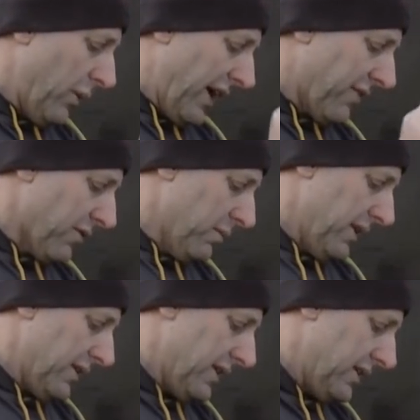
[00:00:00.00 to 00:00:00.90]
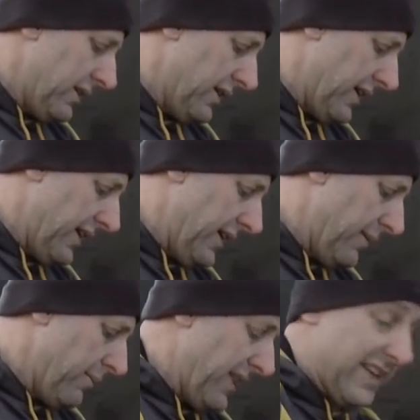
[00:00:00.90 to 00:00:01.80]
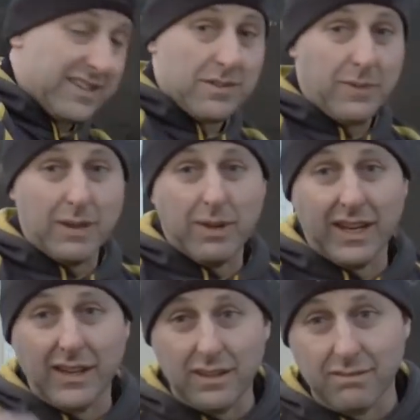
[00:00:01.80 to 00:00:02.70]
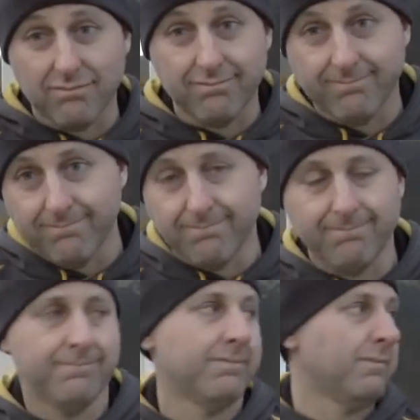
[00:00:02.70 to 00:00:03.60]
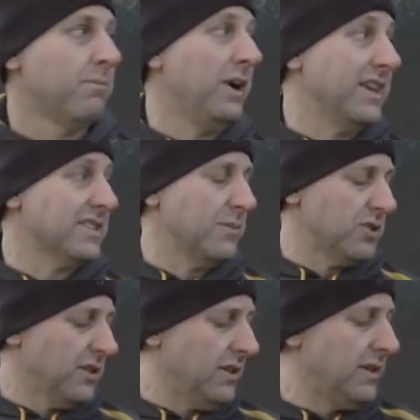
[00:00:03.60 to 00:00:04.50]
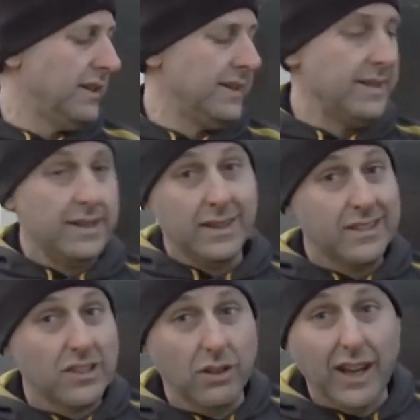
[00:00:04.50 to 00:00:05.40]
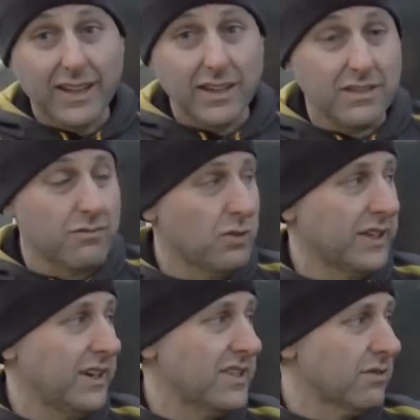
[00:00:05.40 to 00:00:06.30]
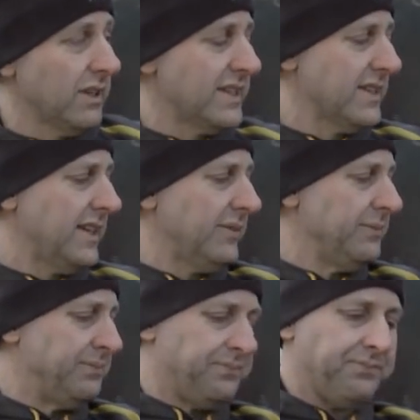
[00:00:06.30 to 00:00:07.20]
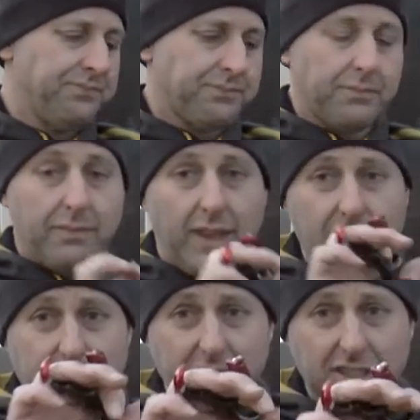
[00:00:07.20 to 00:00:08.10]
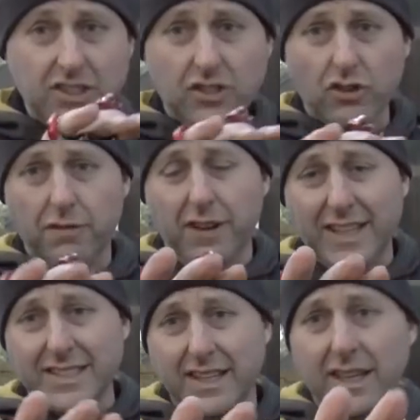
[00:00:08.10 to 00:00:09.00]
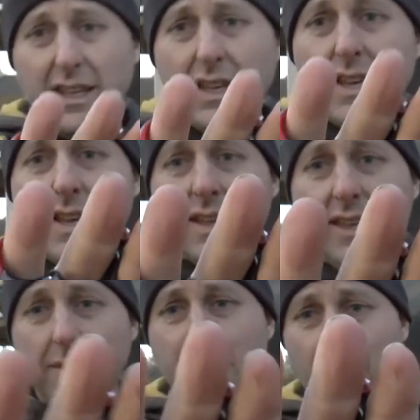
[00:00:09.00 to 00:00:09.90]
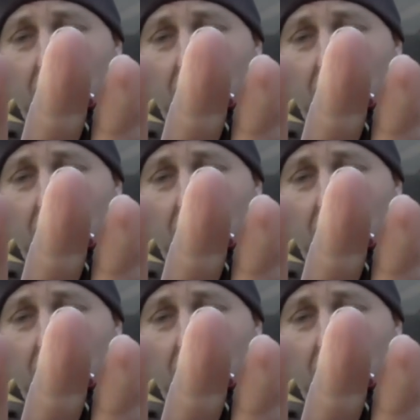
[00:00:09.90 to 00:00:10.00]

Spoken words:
away from it. But that's just me making my assumption. Still like it, and really nice release aid. So this is a TRU Fire Sear. Comes in a